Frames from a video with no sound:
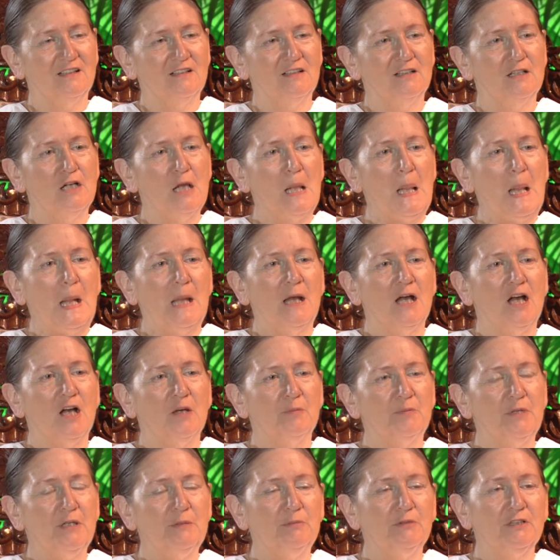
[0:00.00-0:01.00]

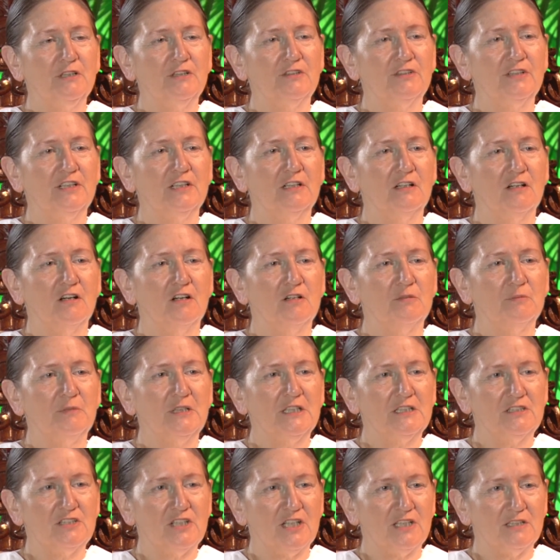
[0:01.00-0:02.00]
Yeah. People are in
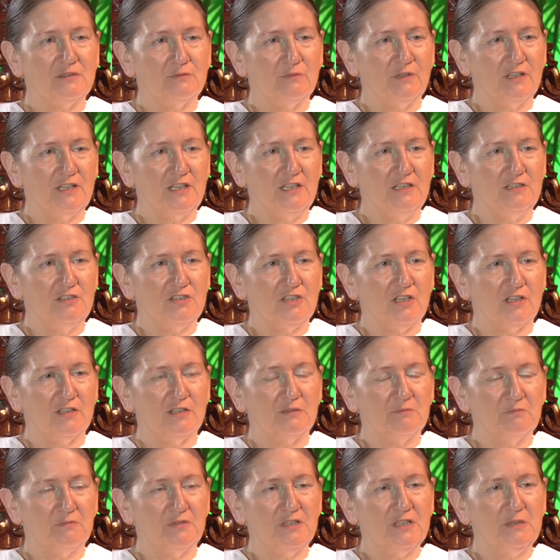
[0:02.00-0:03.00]
karmic debt with each
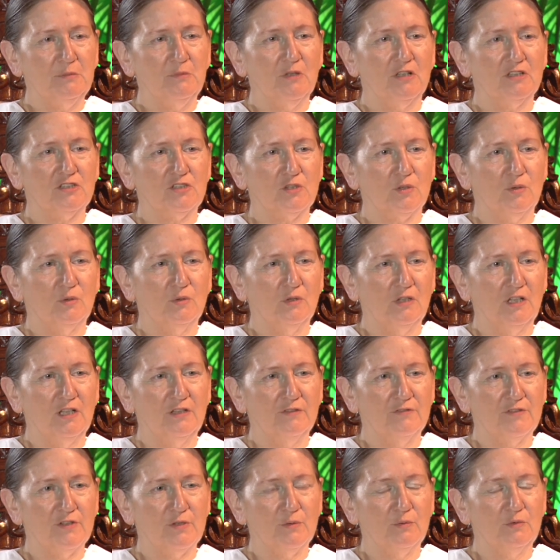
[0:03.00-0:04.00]
other pretty much all
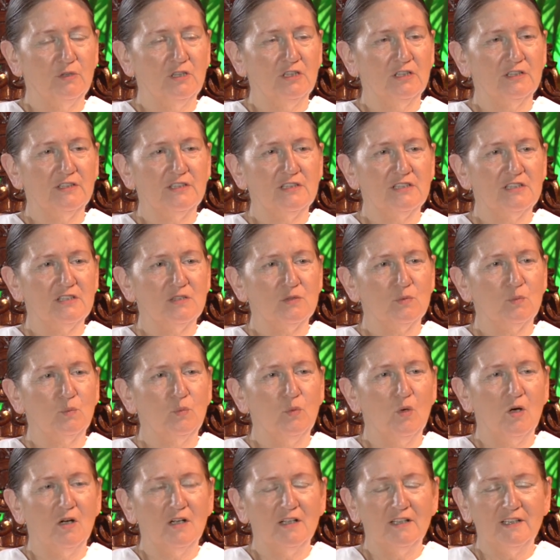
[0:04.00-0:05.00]
over the world. This is
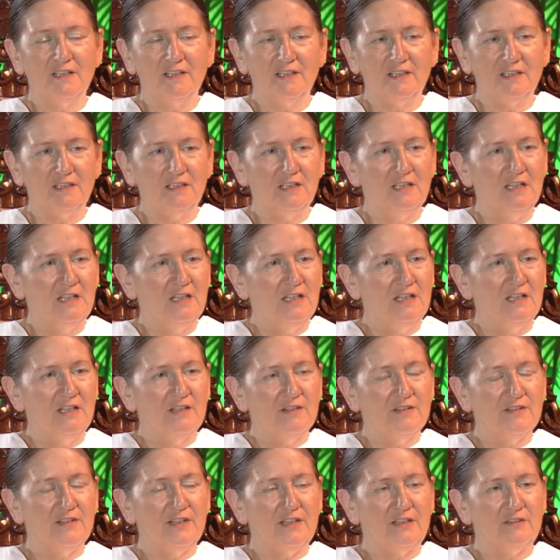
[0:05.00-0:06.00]
why
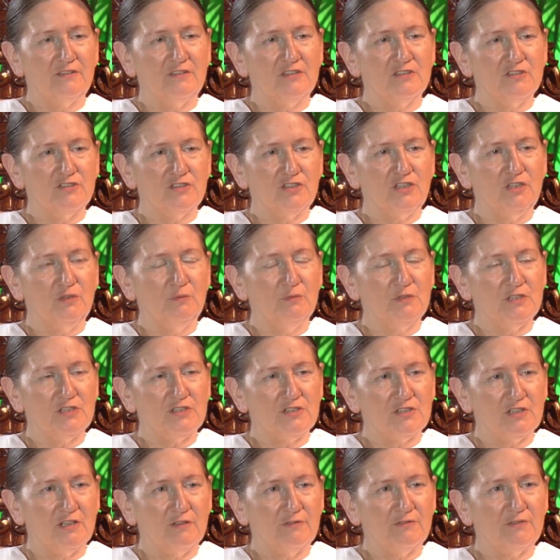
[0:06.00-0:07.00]
there is human
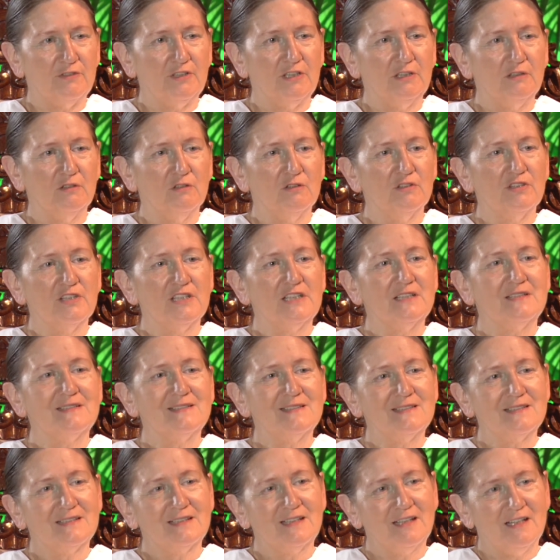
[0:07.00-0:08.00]
suffering on this
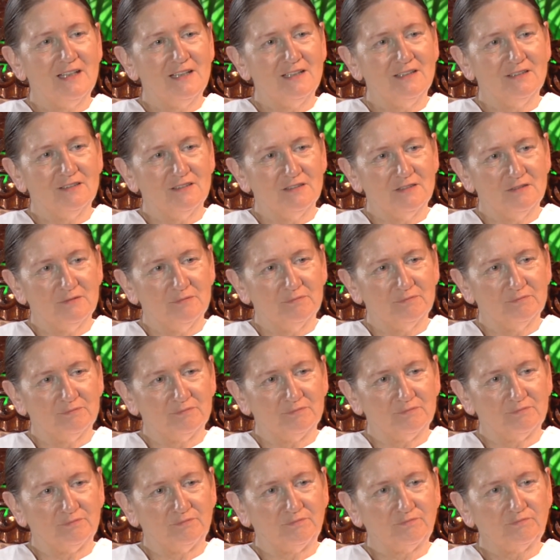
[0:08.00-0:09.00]
scale.
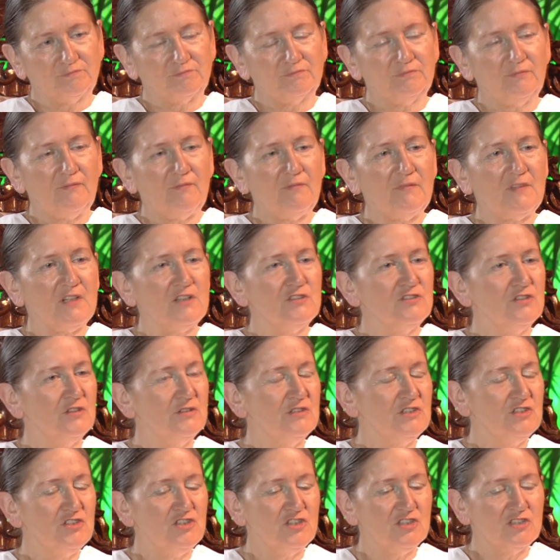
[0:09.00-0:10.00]
So
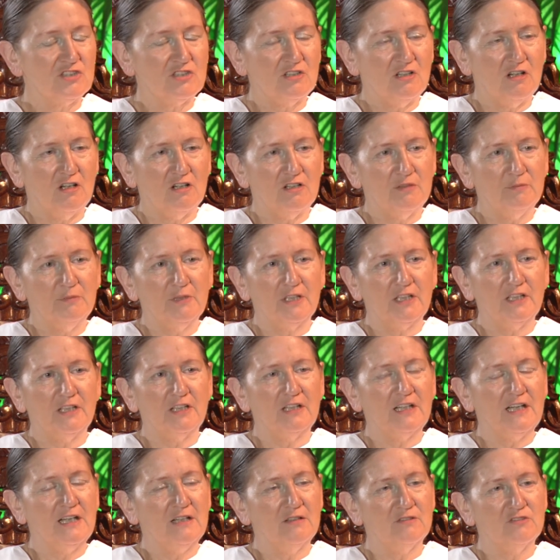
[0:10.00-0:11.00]
it's just karmic
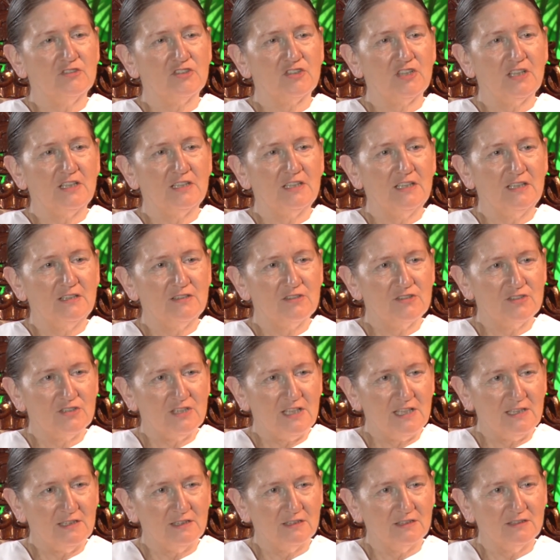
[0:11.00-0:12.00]
accounts getting
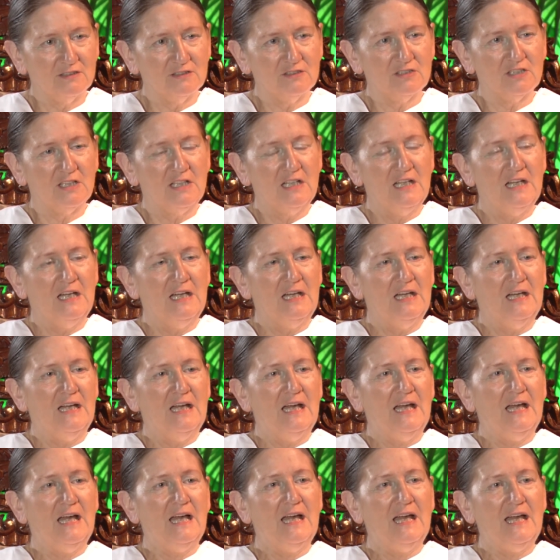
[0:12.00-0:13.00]
settled,
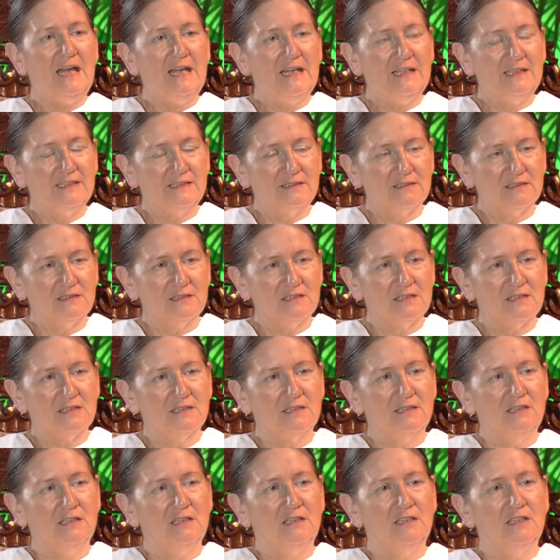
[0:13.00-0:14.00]
and
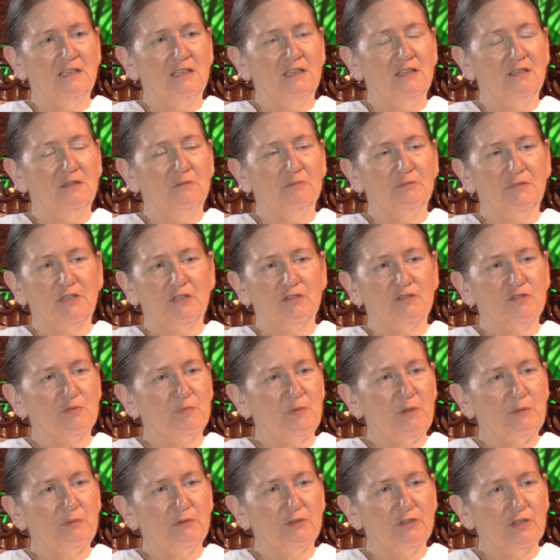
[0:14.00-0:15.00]
because
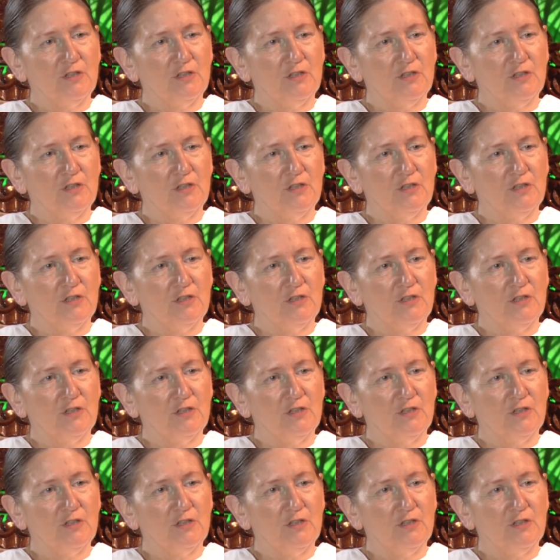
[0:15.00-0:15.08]
people